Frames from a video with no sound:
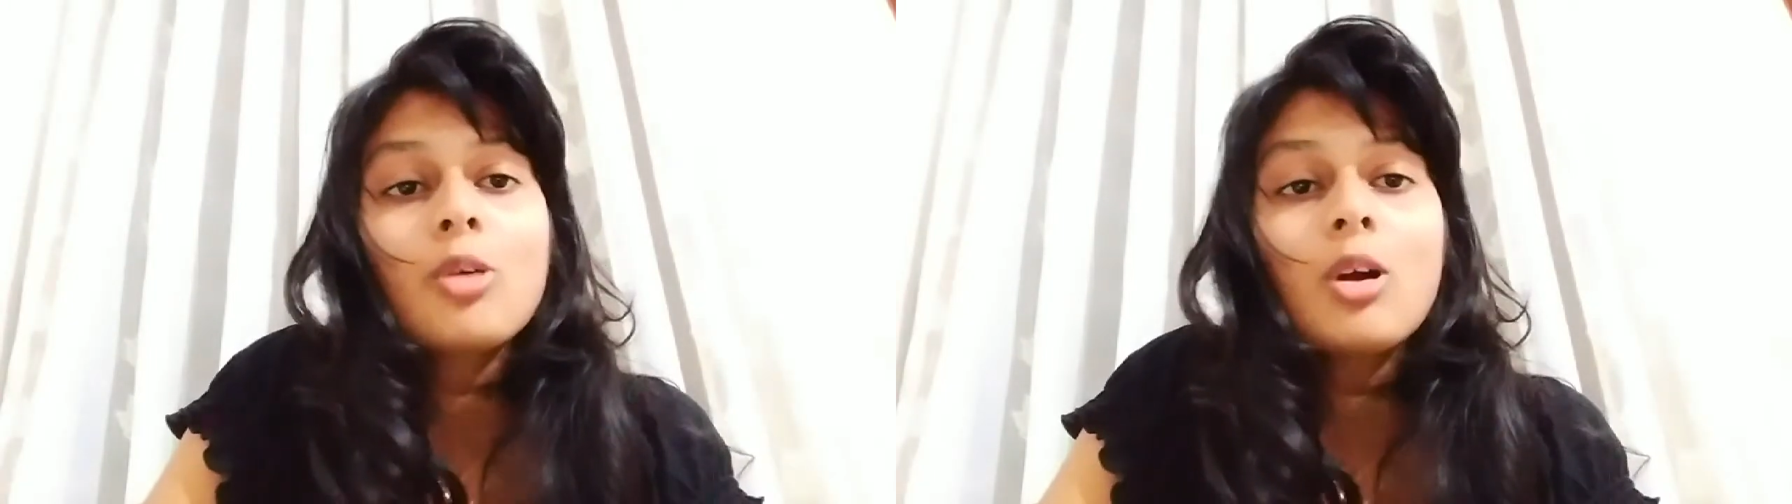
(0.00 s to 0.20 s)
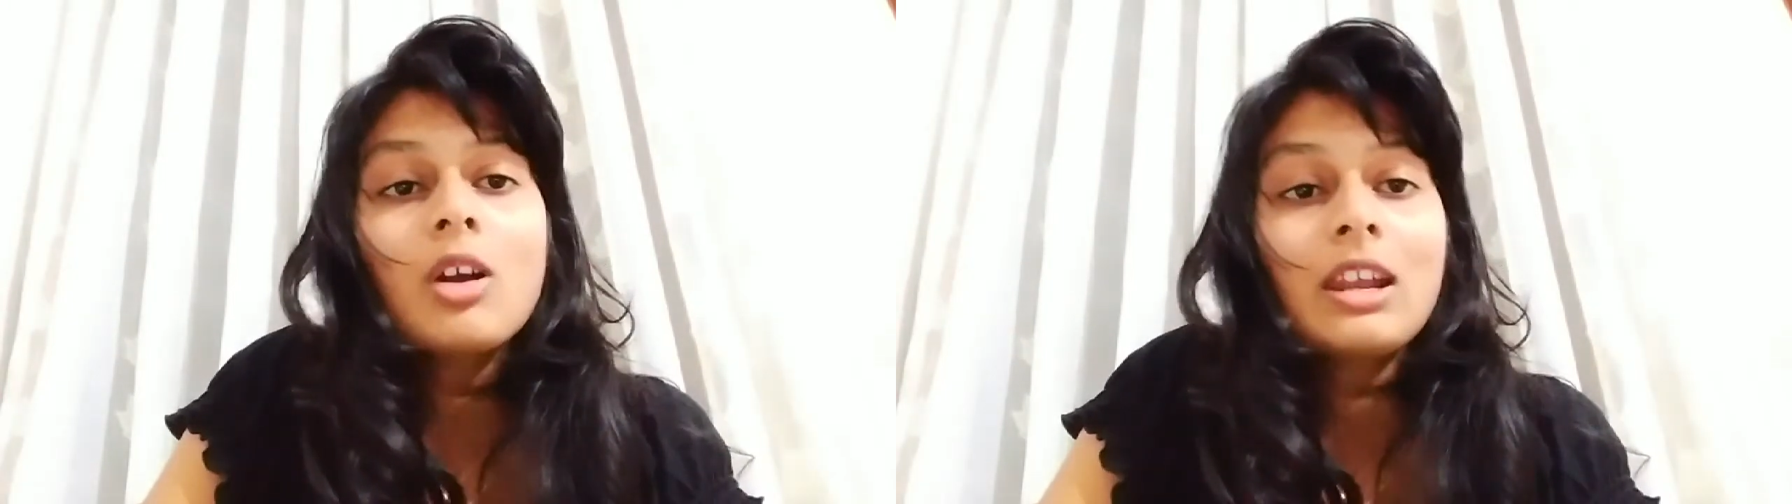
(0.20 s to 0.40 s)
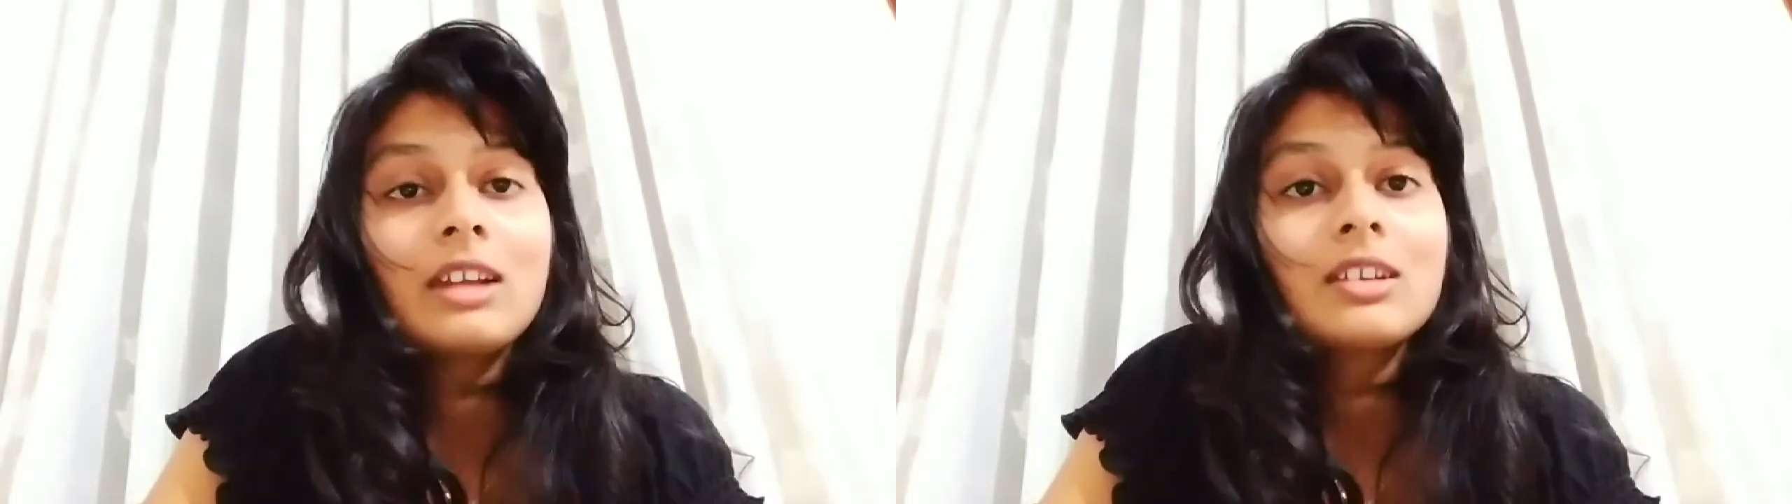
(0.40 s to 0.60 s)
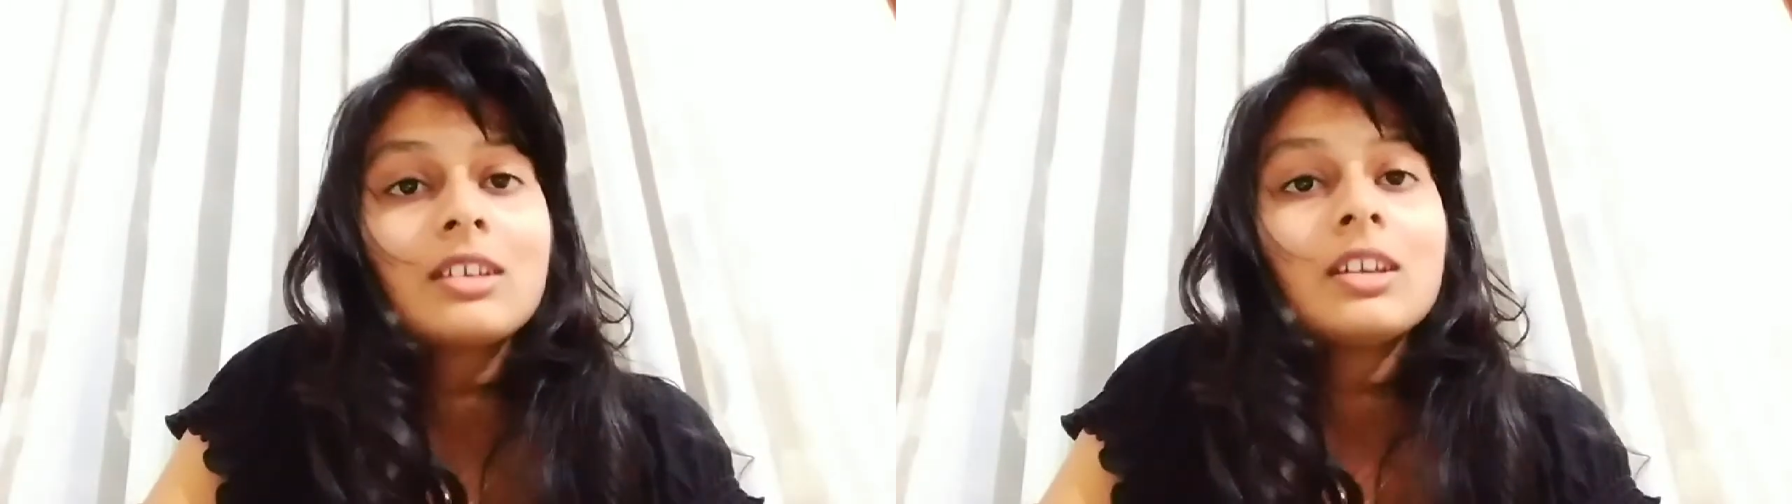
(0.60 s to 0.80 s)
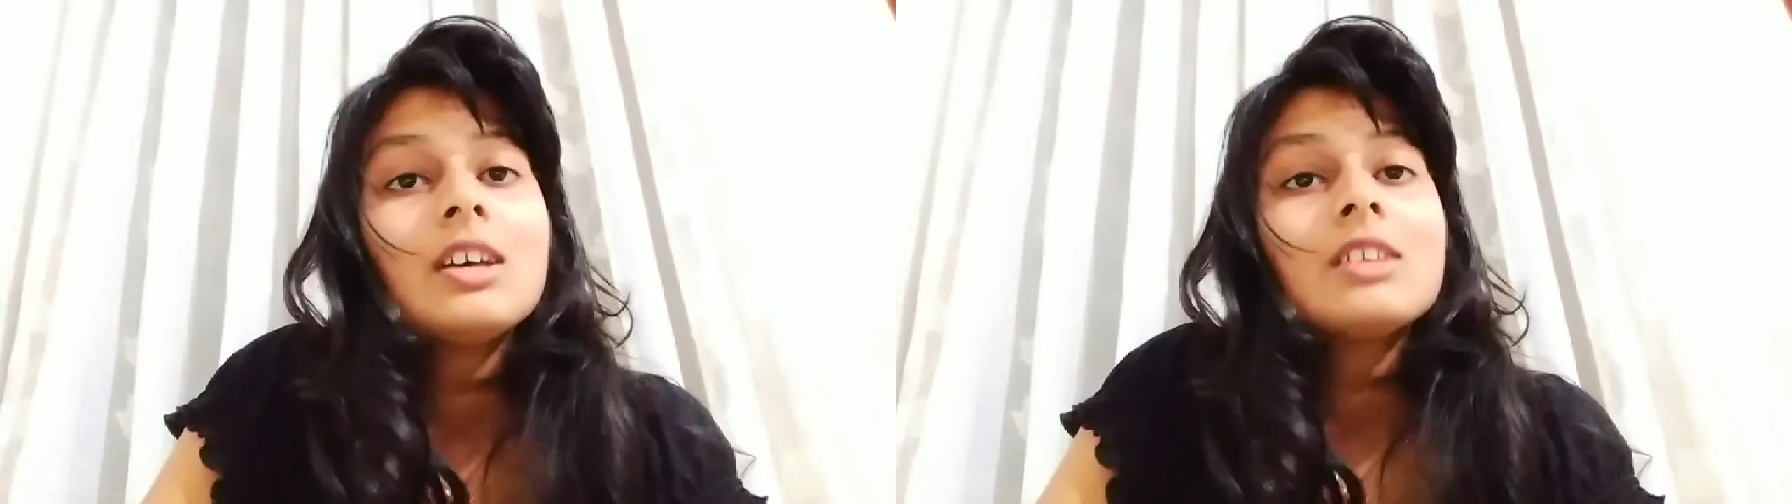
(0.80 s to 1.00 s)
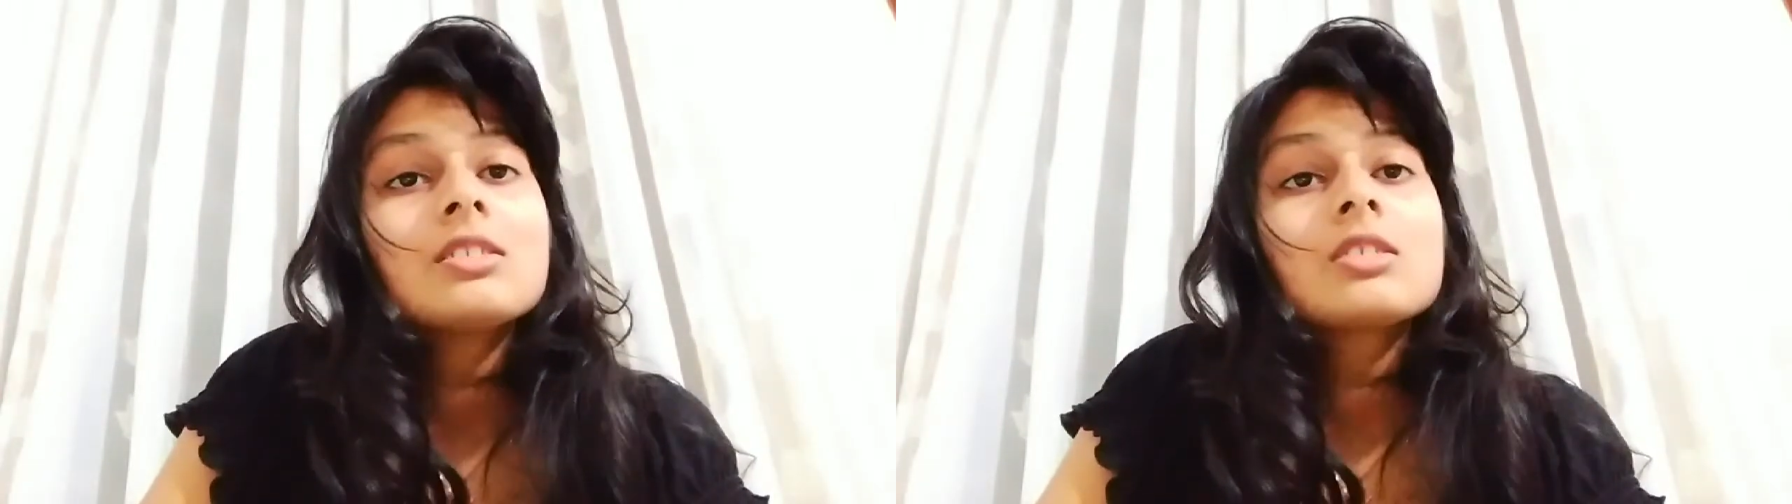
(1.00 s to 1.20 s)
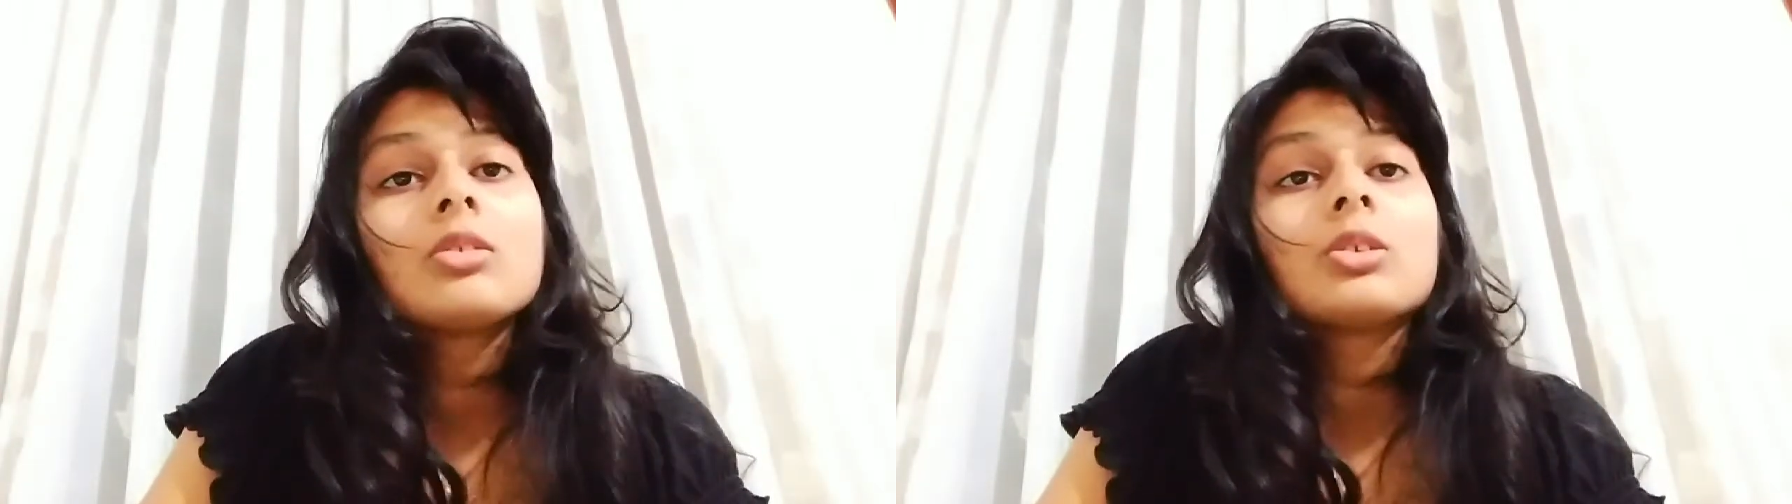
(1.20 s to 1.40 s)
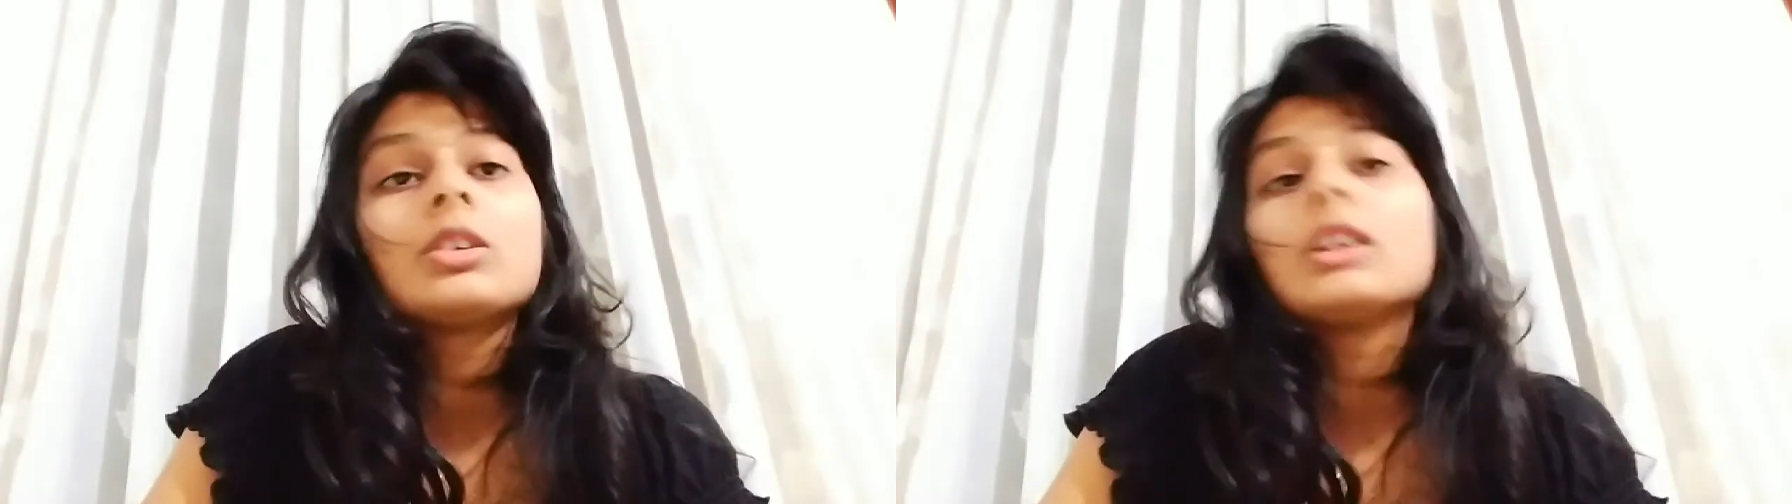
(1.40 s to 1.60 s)
coconut.
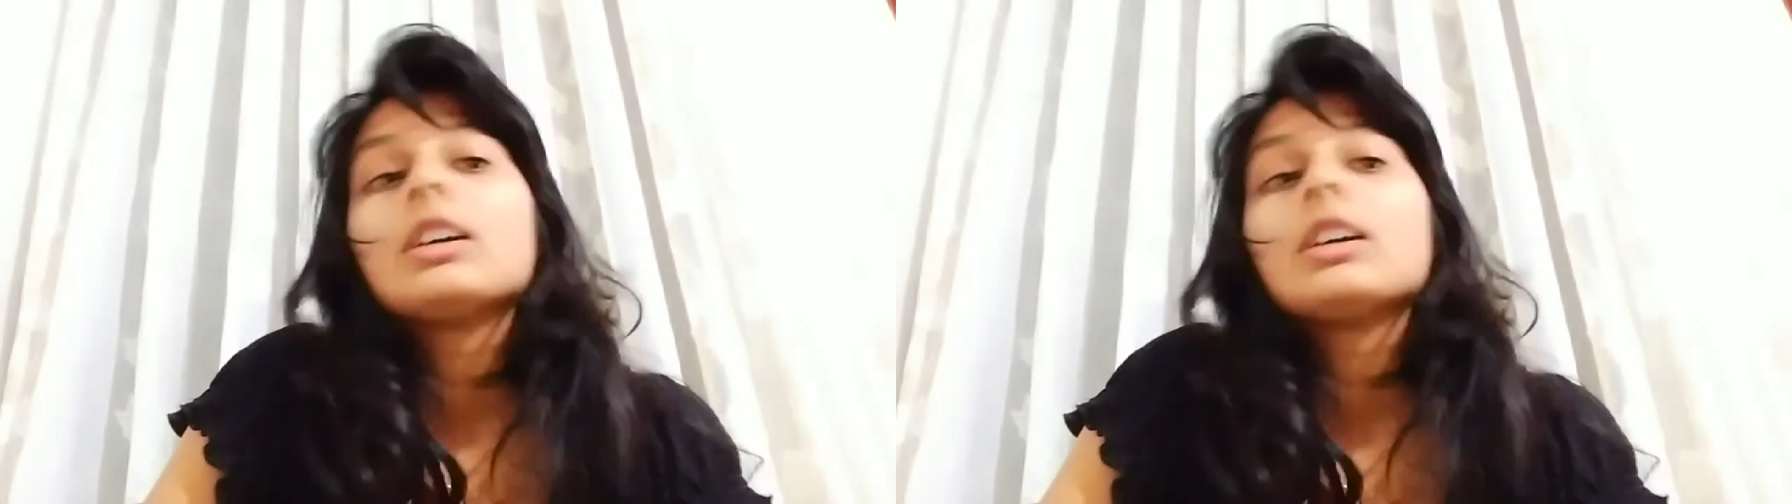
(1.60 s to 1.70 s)
So